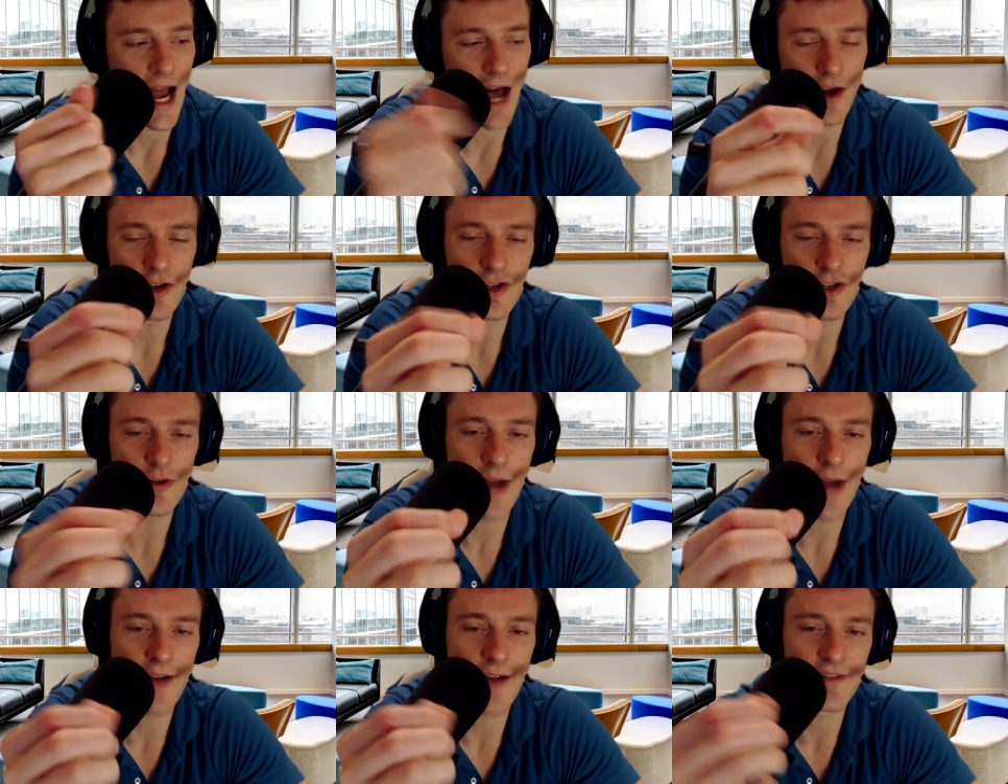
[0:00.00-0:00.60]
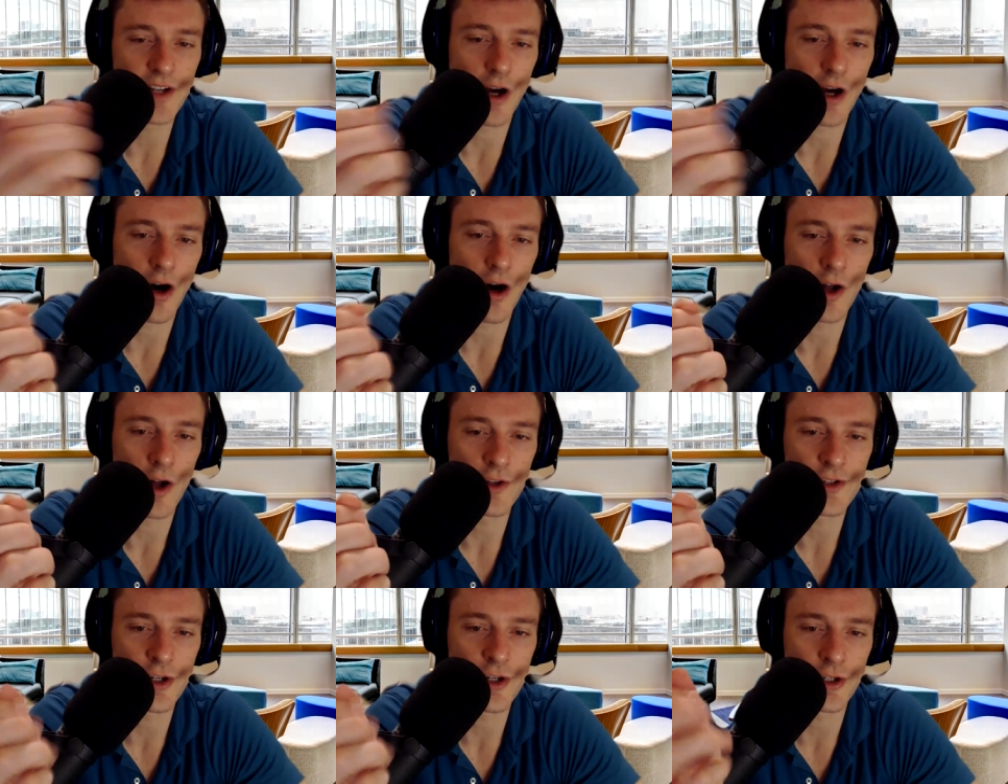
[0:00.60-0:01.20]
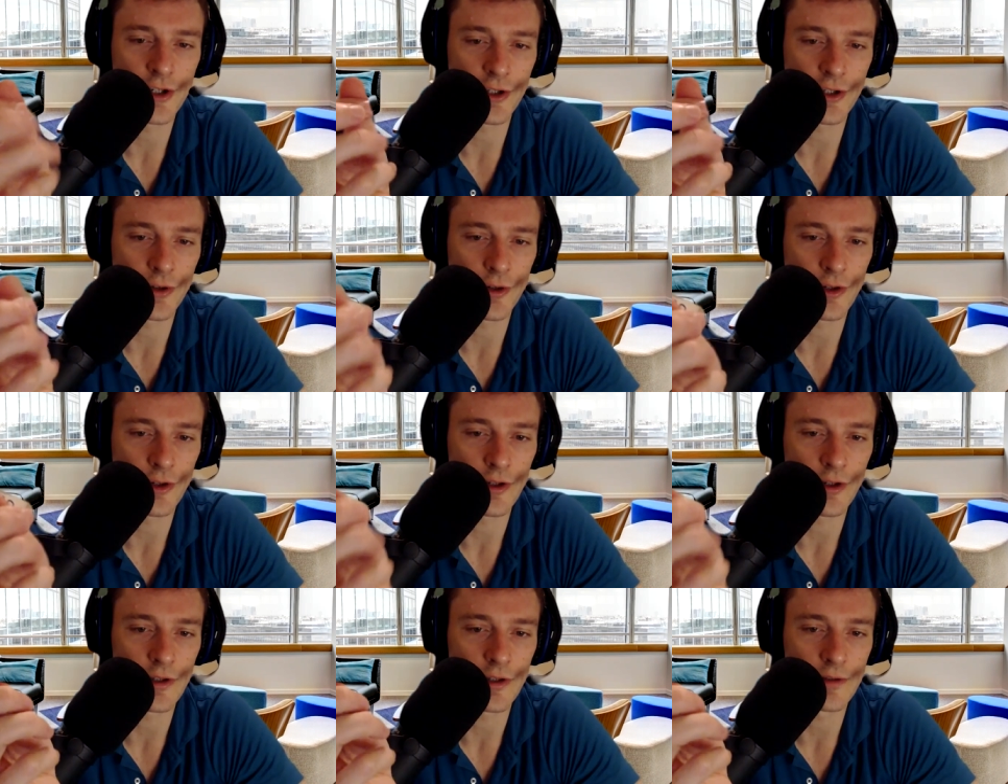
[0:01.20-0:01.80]
did you have to alter
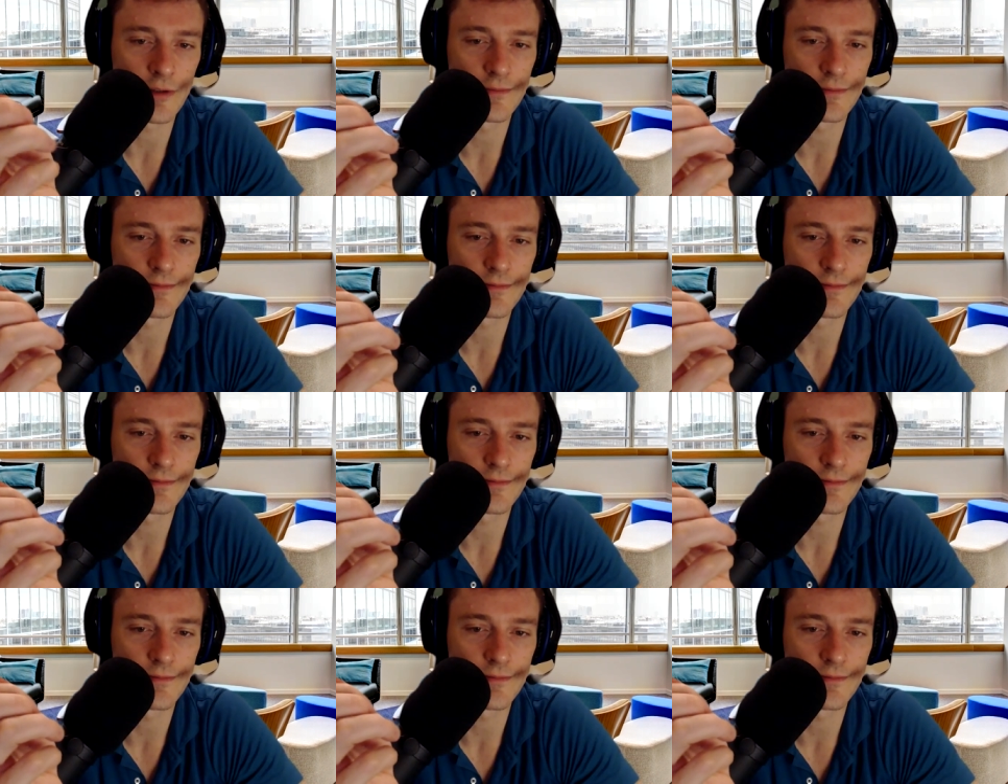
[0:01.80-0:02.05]
your